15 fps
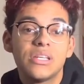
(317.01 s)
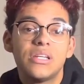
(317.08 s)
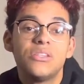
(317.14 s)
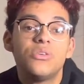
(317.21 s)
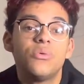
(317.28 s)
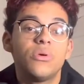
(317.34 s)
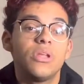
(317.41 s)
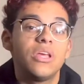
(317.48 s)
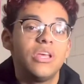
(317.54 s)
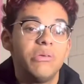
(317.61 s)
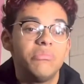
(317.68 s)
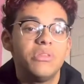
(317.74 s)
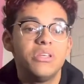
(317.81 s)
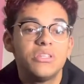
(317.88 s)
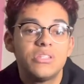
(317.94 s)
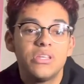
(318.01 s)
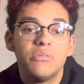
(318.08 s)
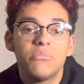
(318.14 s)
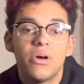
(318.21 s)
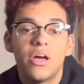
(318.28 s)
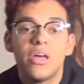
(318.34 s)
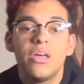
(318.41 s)
I do want to keep these in
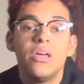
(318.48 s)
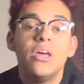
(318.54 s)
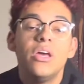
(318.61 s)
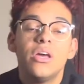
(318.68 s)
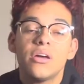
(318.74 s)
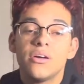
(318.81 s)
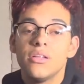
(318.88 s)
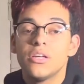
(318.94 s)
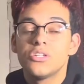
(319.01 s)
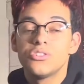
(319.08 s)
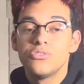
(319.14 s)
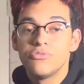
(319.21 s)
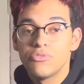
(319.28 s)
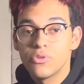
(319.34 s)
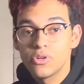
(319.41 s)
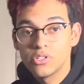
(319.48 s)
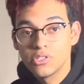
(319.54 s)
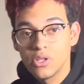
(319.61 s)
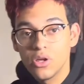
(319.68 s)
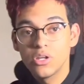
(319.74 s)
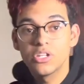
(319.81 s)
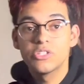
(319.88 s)
my collection for as
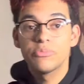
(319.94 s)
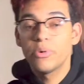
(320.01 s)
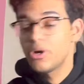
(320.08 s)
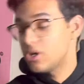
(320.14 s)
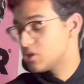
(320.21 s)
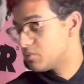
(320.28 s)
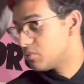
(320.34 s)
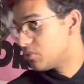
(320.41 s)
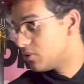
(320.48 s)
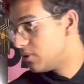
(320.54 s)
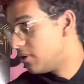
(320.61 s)
long as possible.